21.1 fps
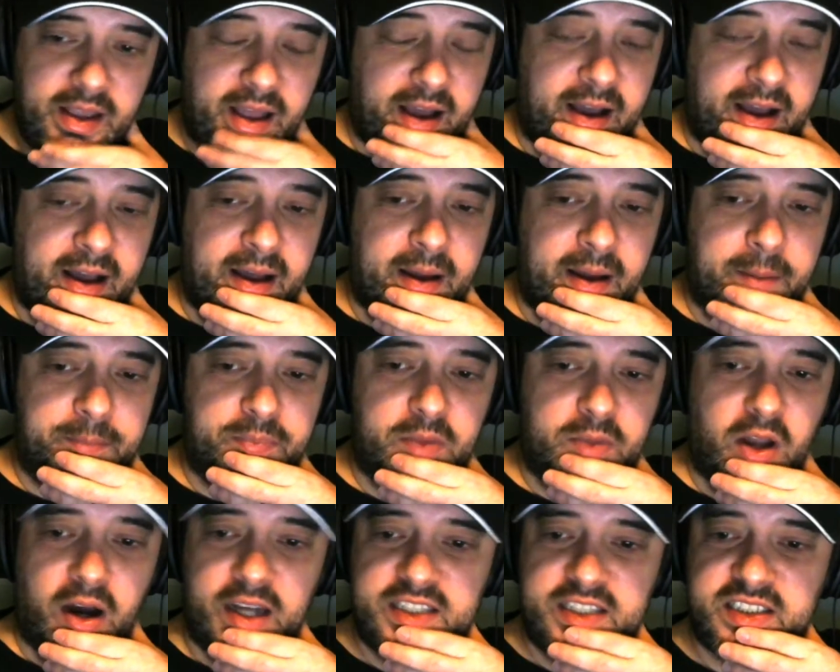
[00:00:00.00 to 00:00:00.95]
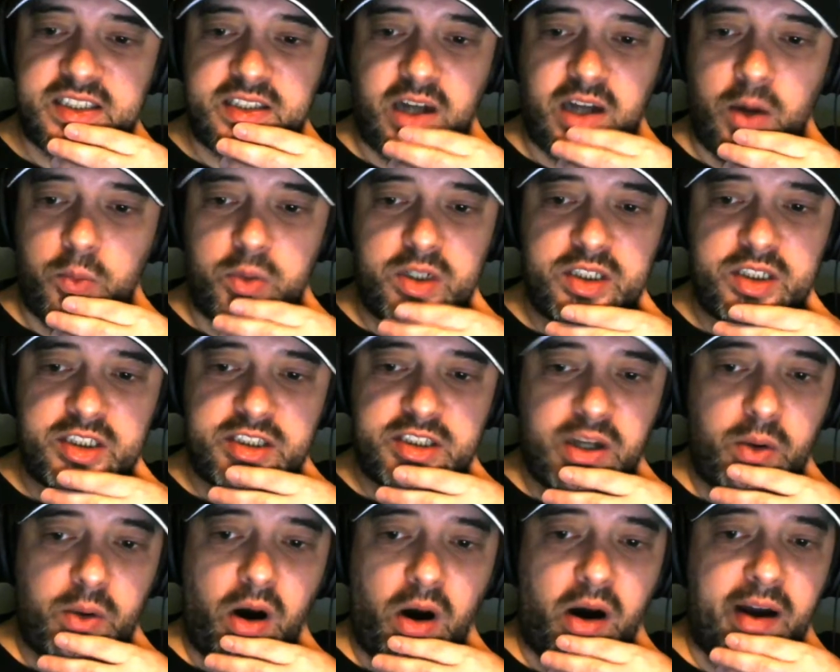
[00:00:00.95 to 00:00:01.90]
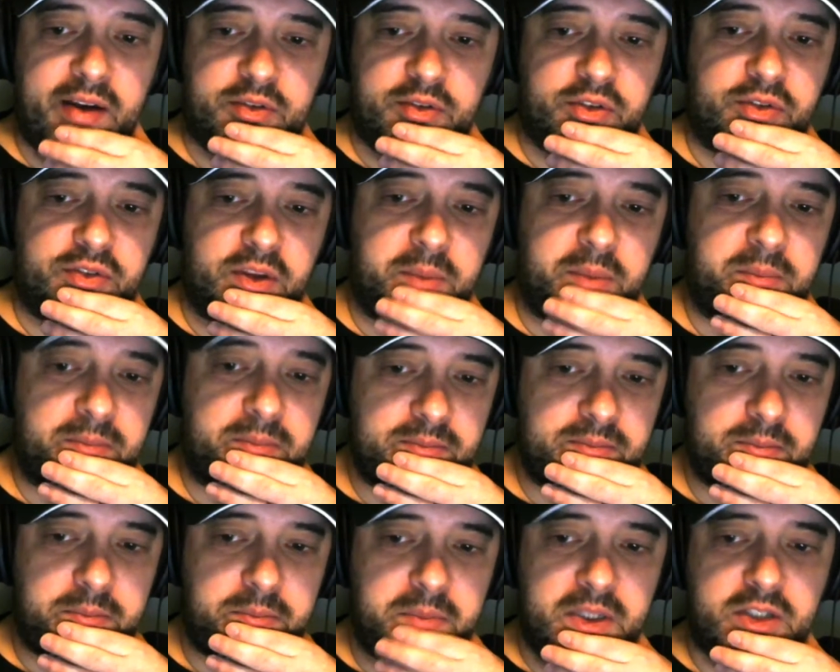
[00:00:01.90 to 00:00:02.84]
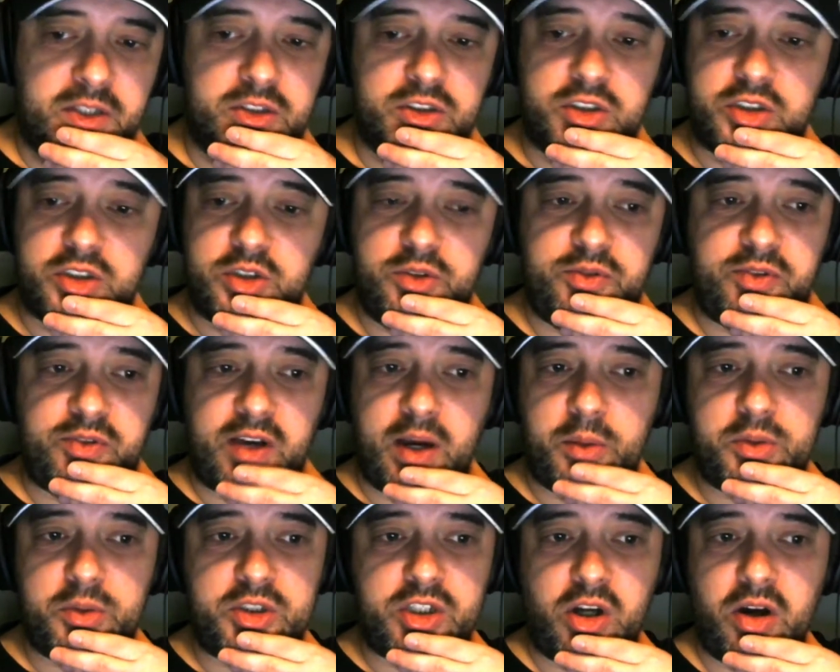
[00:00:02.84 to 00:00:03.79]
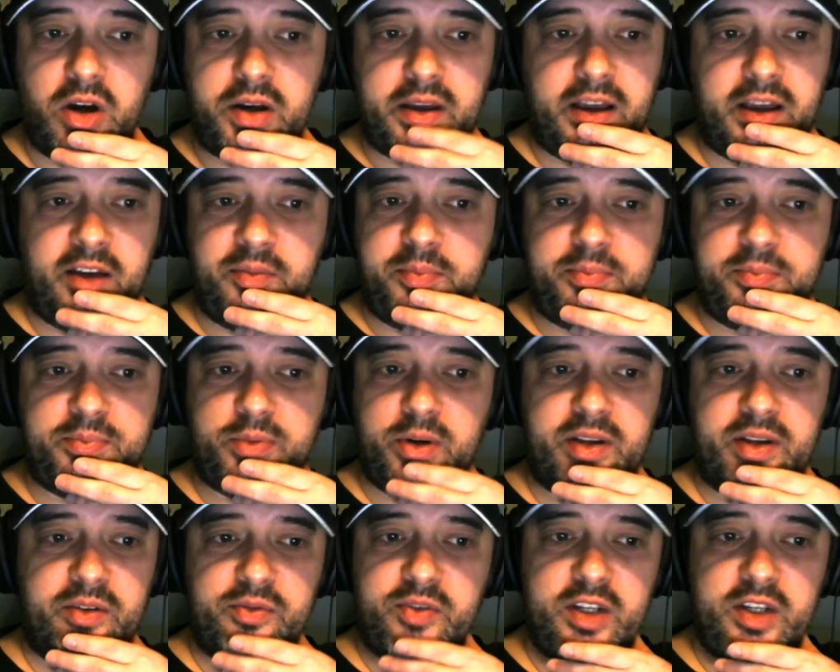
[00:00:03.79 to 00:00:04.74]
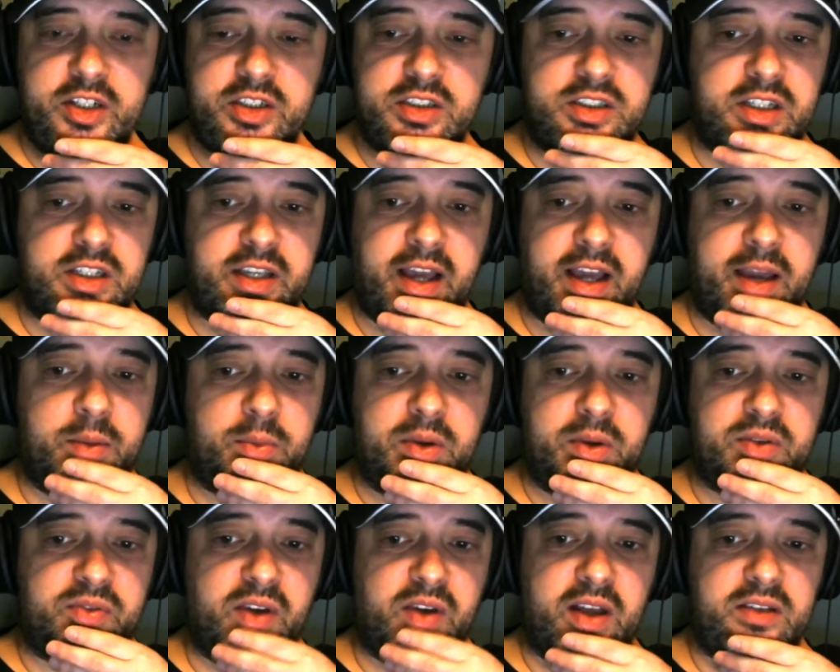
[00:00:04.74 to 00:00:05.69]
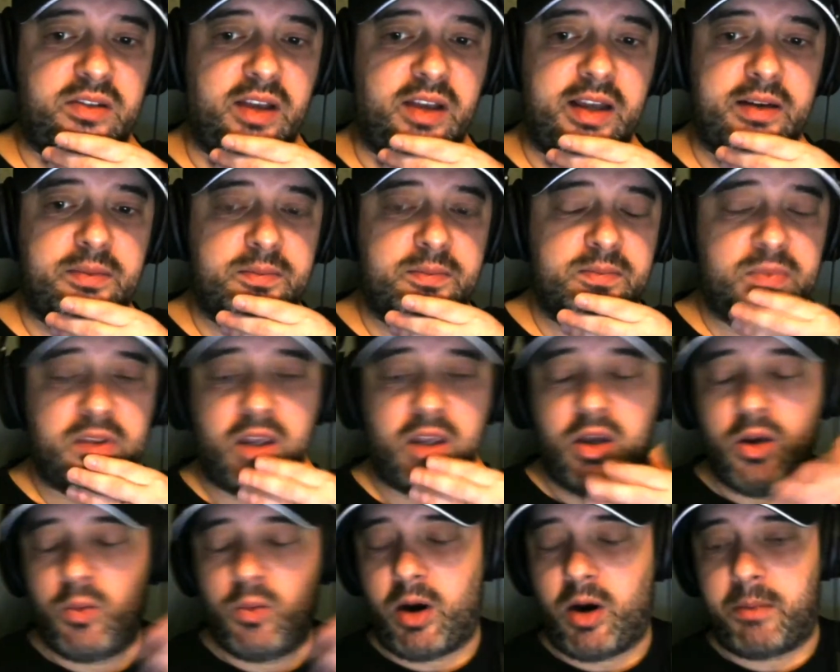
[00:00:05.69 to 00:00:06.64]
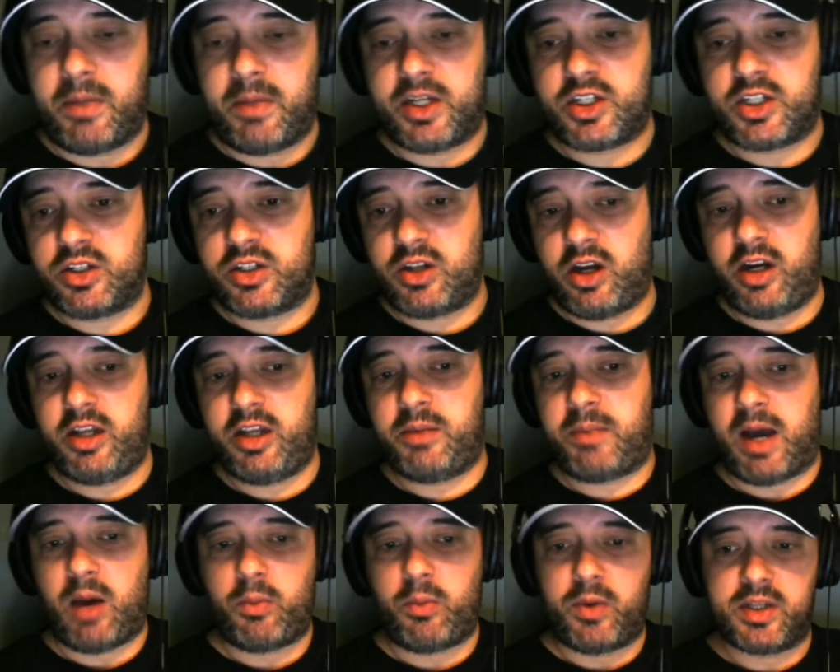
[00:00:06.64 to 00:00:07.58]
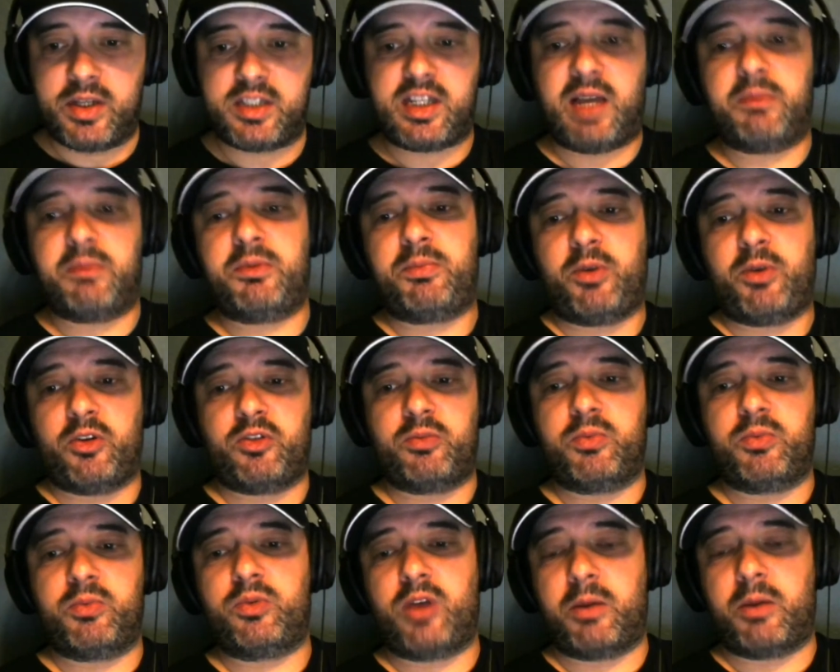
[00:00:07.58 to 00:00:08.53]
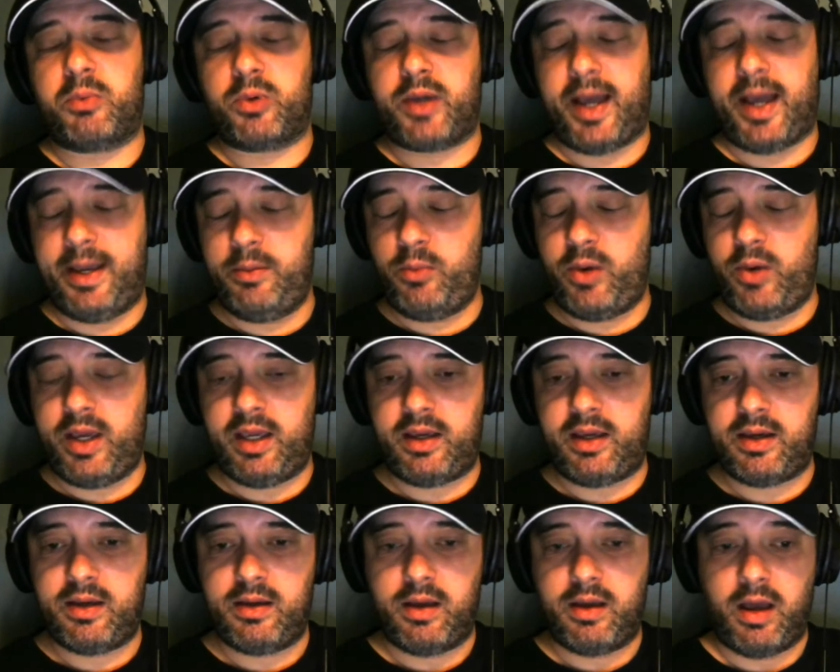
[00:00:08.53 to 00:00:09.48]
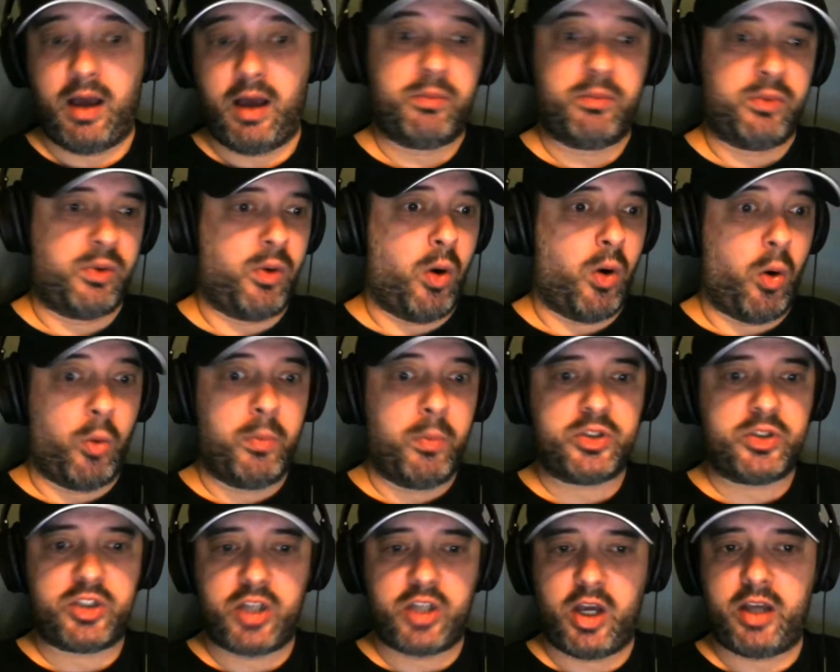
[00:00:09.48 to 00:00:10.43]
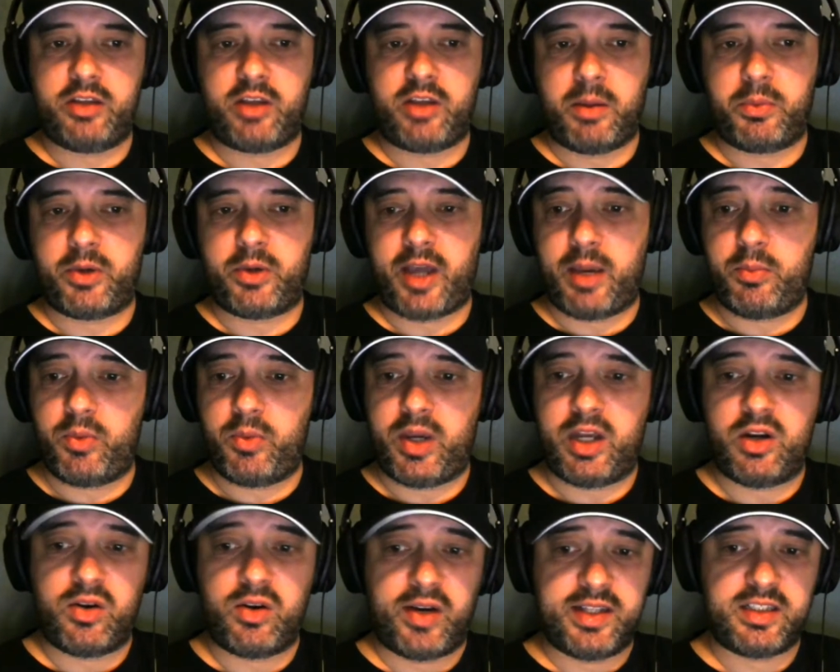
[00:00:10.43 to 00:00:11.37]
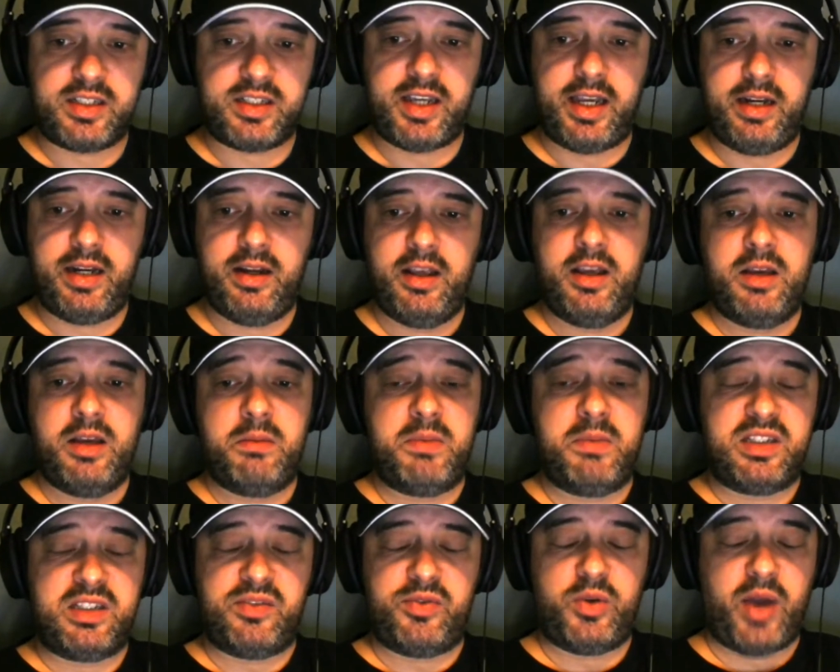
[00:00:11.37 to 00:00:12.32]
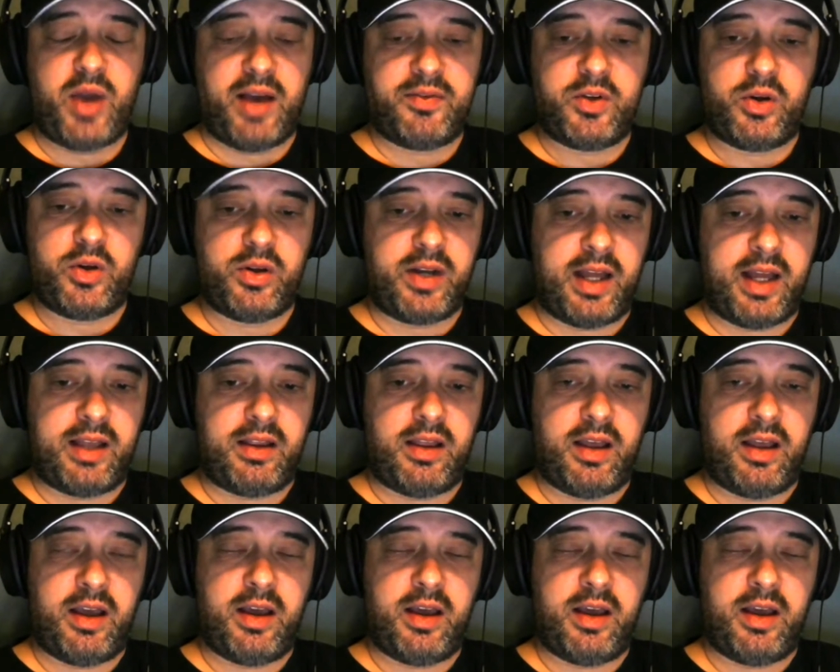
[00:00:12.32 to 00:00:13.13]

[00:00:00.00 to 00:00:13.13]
I said that I wouldn't sell either of them because Soufal and Target have brilliant fixtures in game week 13. What I mentioned earlier about West Ham's possible double game week, well, almost certain double game week in 19, means if you haven't got that,